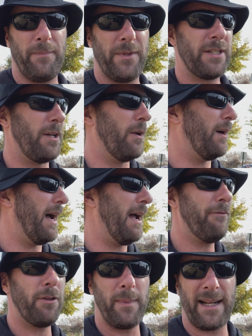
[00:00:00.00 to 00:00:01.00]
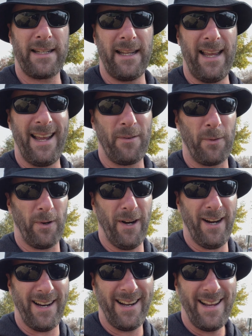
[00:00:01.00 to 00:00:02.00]
So I flew back to Ecuador
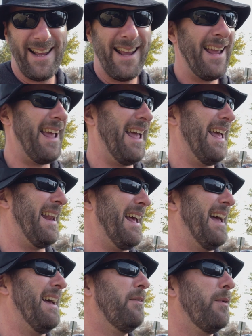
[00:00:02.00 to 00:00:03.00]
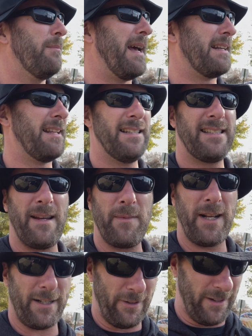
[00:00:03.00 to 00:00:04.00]
and went back to the same
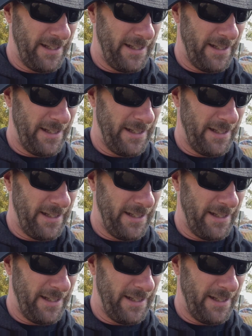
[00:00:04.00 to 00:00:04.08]
doctor and